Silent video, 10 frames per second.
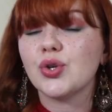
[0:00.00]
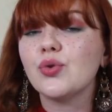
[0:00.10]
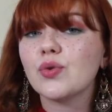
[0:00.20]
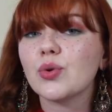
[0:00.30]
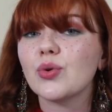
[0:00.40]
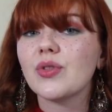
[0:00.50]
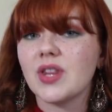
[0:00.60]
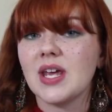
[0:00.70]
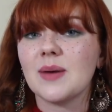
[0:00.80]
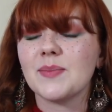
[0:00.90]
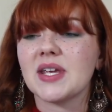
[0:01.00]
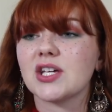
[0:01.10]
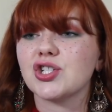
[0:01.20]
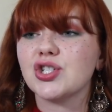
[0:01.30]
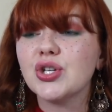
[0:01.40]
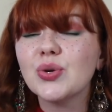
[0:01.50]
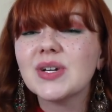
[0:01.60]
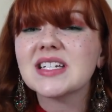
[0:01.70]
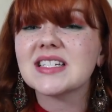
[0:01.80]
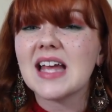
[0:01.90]
you rule them, because you
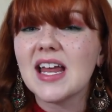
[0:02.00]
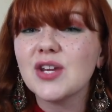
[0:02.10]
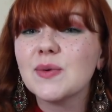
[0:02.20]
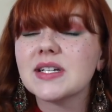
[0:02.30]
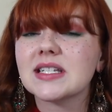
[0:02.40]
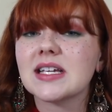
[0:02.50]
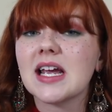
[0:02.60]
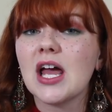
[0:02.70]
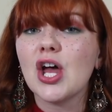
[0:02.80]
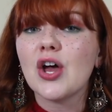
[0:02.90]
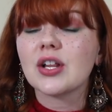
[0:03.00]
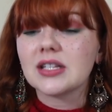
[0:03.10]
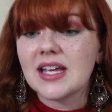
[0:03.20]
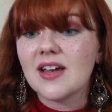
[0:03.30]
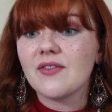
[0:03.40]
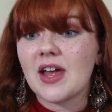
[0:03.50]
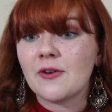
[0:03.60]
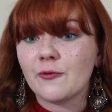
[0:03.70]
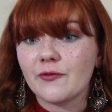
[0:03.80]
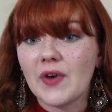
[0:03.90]
continuously live
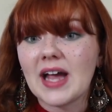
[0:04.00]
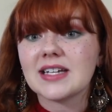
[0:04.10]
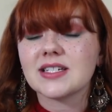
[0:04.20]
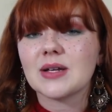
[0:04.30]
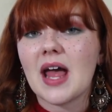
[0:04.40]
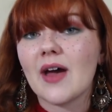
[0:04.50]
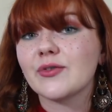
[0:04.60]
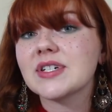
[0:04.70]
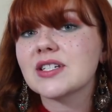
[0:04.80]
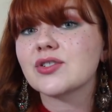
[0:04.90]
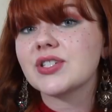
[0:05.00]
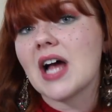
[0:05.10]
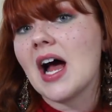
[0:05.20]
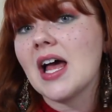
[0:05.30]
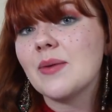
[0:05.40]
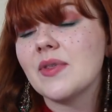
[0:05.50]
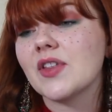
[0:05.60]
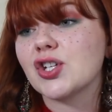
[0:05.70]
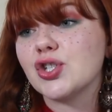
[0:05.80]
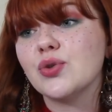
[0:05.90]
and fight every single time
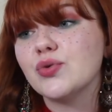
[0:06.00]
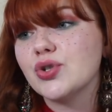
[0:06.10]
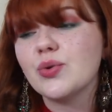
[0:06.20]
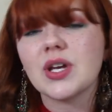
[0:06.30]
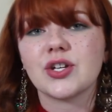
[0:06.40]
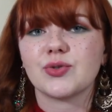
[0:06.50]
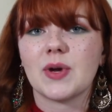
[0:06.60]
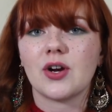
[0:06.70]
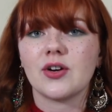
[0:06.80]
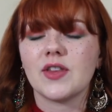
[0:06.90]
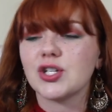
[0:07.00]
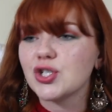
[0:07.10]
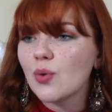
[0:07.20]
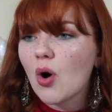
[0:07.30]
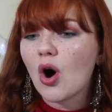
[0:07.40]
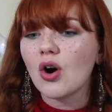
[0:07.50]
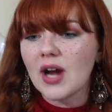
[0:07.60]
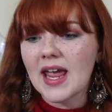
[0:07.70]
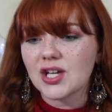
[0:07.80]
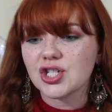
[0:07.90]
that you do get triggered, that you are
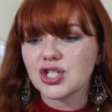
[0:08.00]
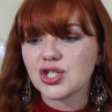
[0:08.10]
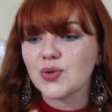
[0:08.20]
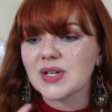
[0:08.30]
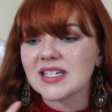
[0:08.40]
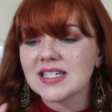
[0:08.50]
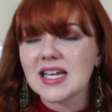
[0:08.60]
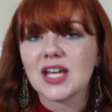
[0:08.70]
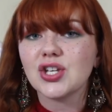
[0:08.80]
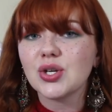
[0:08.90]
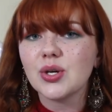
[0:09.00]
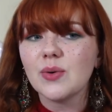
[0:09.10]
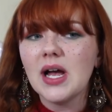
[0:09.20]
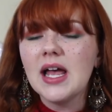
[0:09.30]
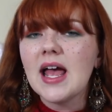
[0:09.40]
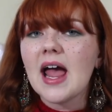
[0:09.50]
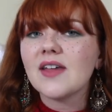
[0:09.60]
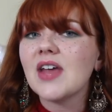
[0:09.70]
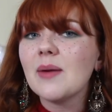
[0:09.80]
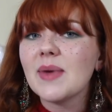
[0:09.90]
anxious, you continue,
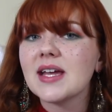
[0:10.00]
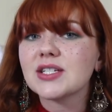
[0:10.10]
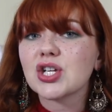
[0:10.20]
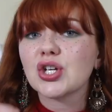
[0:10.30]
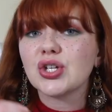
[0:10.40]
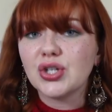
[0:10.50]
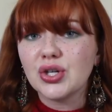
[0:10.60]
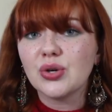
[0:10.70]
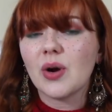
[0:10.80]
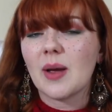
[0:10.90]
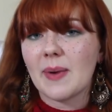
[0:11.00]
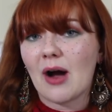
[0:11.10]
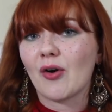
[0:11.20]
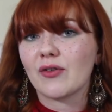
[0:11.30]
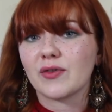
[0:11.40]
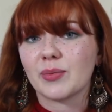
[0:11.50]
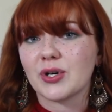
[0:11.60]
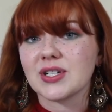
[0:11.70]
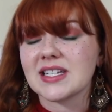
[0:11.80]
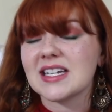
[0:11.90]
and that makes you a powerful
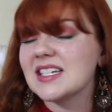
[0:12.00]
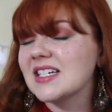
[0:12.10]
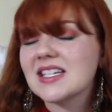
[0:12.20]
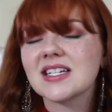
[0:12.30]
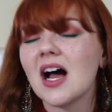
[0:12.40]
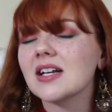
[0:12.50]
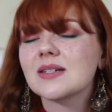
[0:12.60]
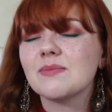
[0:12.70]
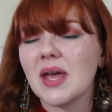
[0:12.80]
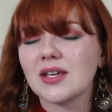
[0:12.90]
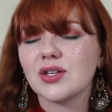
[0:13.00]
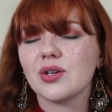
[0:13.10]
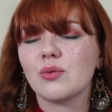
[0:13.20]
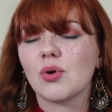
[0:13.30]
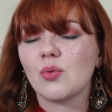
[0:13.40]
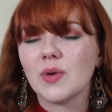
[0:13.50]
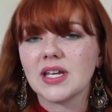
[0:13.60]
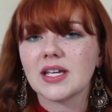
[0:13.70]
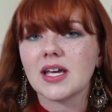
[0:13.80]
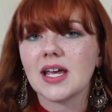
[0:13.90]
person. It does not make you
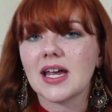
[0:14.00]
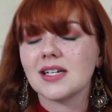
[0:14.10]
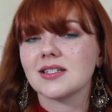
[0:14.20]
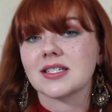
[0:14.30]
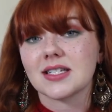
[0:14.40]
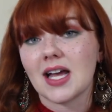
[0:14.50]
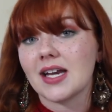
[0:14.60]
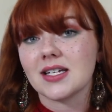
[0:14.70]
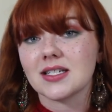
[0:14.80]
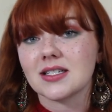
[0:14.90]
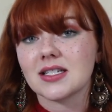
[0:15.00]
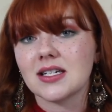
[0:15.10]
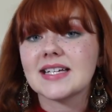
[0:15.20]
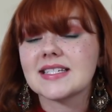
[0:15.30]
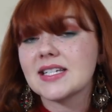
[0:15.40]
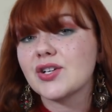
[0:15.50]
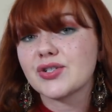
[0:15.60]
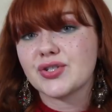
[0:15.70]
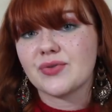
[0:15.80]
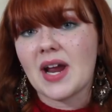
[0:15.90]
weak in the slightest. I see your
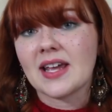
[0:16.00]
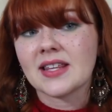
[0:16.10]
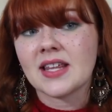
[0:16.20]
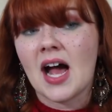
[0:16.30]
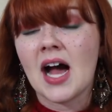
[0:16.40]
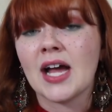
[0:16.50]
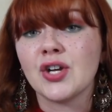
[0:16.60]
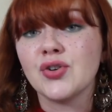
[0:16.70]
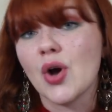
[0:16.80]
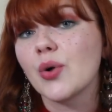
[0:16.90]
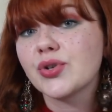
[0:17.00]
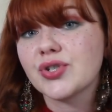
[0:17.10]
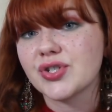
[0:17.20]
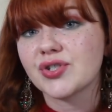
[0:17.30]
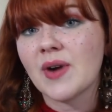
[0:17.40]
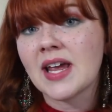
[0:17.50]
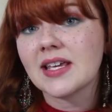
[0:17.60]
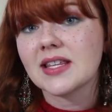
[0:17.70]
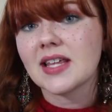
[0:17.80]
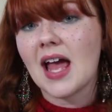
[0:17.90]
strength, I know your
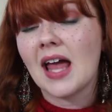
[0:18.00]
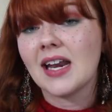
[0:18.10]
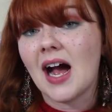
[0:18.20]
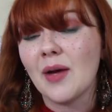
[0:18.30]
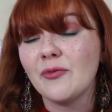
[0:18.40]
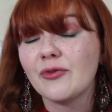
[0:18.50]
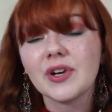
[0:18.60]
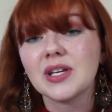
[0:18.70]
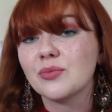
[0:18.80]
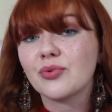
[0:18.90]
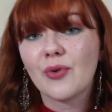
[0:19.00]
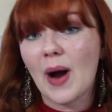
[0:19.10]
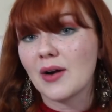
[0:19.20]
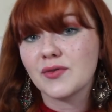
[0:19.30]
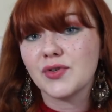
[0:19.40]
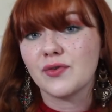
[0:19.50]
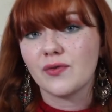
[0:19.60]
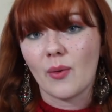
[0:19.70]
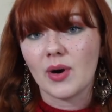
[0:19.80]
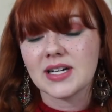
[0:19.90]
strength, and I'm freaking proud of you
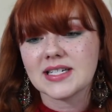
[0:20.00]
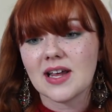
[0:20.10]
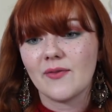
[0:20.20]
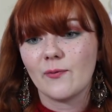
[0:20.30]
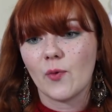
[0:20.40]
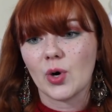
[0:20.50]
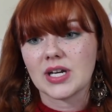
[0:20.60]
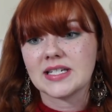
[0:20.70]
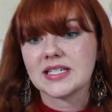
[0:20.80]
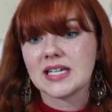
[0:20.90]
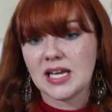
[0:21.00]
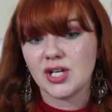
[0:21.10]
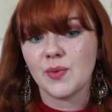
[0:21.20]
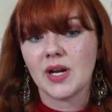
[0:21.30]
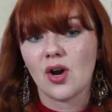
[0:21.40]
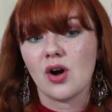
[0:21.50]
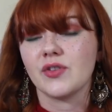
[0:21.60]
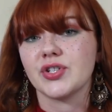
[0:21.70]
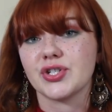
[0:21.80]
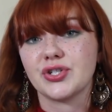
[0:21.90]
for it and for continuing
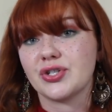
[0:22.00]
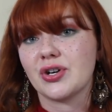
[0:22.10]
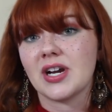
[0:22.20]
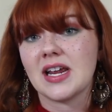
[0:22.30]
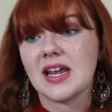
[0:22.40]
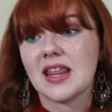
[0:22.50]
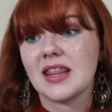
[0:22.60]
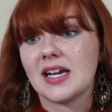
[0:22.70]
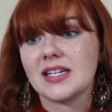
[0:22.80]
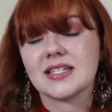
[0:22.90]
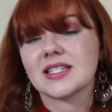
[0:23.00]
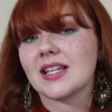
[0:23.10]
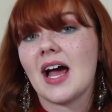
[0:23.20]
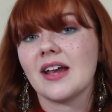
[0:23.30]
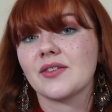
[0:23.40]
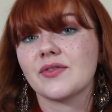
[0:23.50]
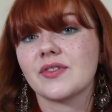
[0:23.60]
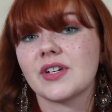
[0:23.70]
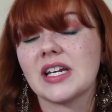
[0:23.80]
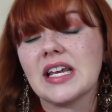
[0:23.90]
on this journey that is
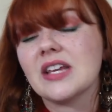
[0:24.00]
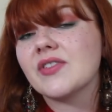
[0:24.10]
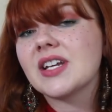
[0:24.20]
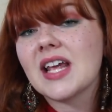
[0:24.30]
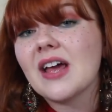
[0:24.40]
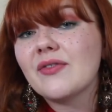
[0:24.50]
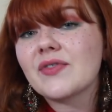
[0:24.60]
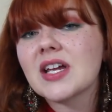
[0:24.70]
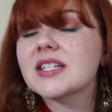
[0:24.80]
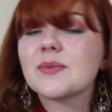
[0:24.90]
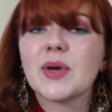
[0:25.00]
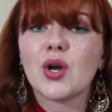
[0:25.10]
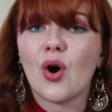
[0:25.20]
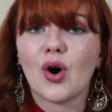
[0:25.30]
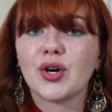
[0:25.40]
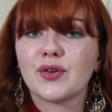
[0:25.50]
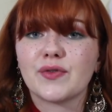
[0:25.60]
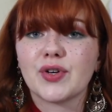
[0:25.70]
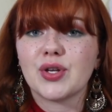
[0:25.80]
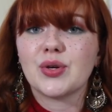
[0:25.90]
life, even if it's a bit harder
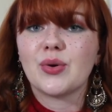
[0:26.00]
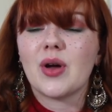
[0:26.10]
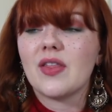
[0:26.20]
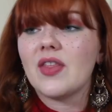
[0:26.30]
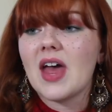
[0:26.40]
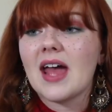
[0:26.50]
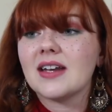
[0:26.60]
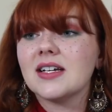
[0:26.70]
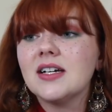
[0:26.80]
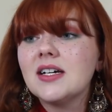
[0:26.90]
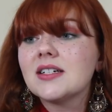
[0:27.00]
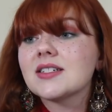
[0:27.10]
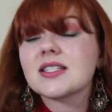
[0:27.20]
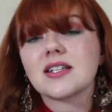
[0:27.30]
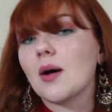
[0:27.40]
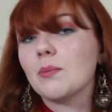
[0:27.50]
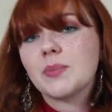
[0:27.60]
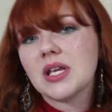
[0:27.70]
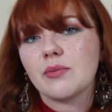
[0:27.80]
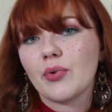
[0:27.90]
for you than some
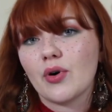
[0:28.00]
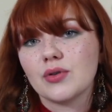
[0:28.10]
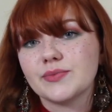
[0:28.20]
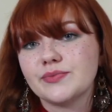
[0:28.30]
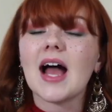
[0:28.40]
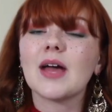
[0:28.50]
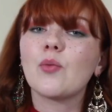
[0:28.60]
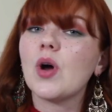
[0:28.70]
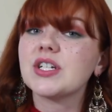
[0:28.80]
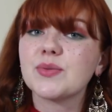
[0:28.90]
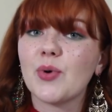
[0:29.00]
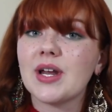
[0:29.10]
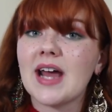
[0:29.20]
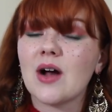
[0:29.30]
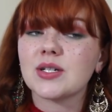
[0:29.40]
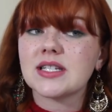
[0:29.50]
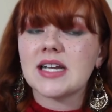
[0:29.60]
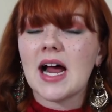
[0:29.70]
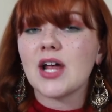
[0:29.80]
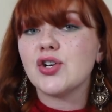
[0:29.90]
people. I want to point out
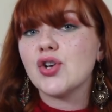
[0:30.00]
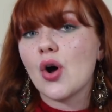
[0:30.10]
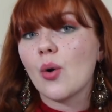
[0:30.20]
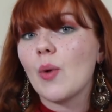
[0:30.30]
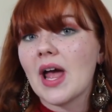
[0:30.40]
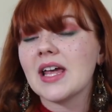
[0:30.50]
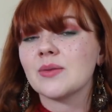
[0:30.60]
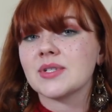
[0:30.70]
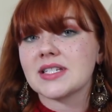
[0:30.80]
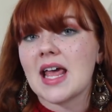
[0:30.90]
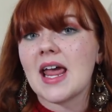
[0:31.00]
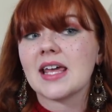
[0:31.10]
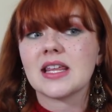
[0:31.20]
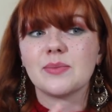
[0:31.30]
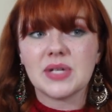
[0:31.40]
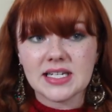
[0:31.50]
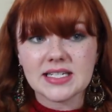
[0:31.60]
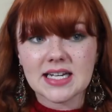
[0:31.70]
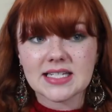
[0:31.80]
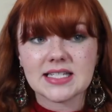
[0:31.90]
that I in no way am saying that
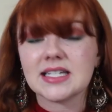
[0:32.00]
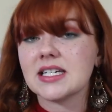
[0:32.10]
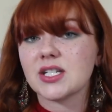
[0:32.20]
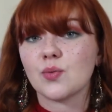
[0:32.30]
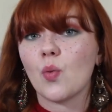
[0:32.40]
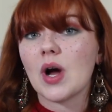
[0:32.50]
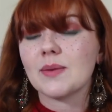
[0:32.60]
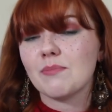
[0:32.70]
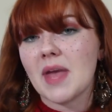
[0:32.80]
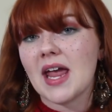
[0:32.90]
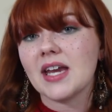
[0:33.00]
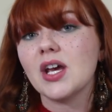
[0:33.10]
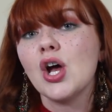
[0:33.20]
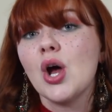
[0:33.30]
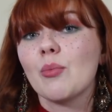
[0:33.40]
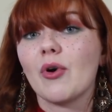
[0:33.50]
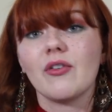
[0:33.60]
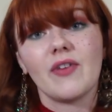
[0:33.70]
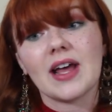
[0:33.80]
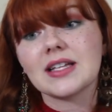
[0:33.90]
PTSD is what made
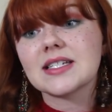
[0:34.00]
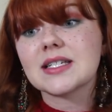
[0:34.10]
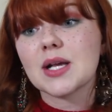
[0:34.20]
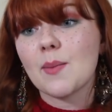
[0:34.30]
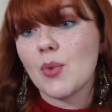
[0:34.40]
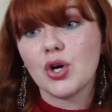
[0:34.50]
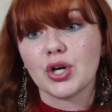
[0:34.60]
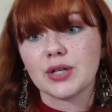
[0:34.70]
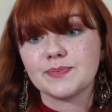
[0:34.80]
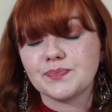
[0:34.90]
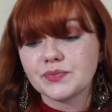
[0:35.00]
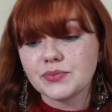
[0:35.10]
Marvalous murder,